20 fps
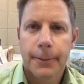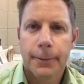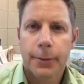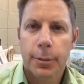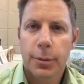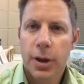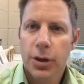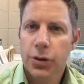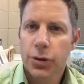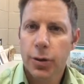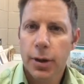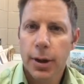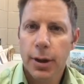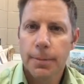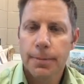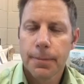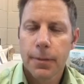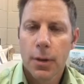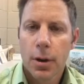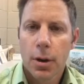from
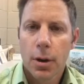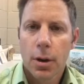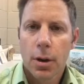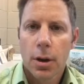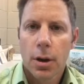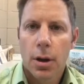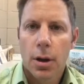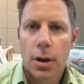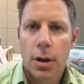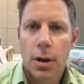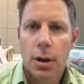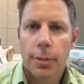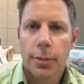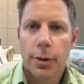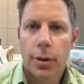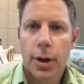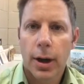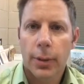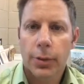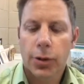yesterday,
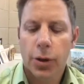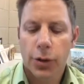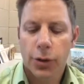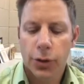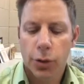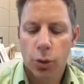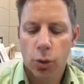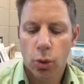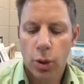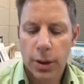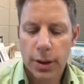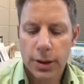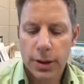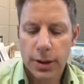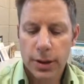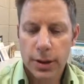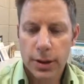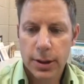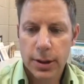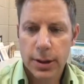perhaps also what
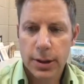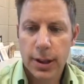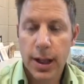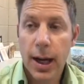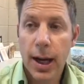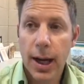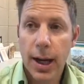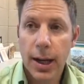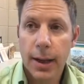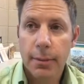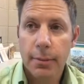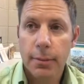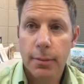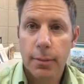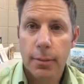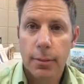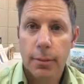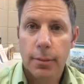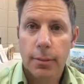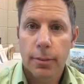time
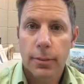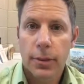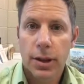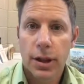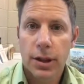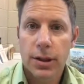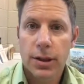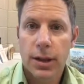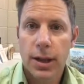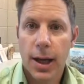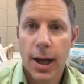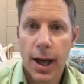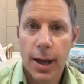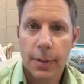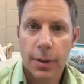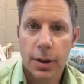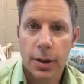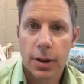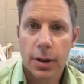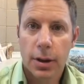needs to
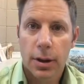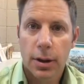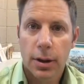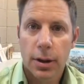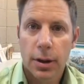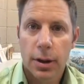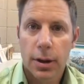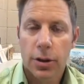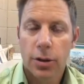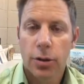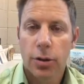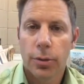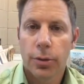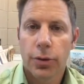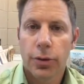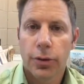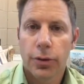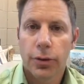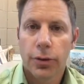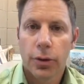happen in
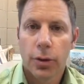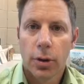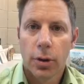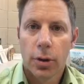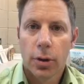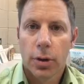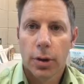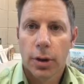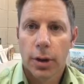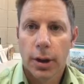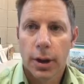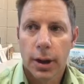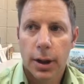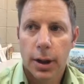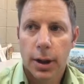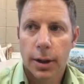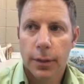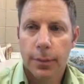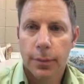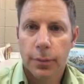terms of
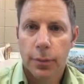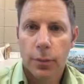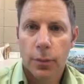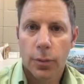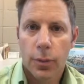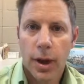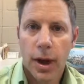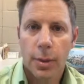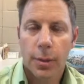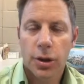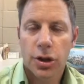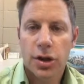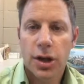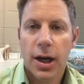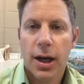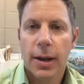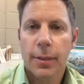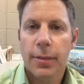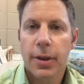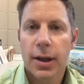how much
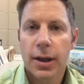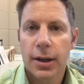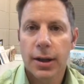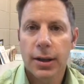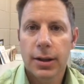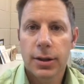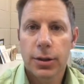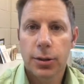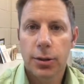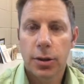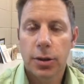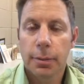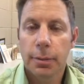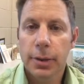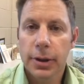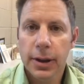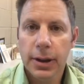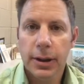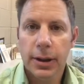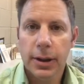time they need to
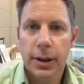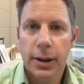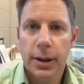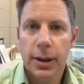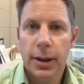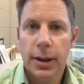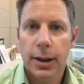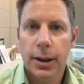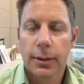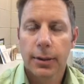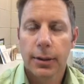complete the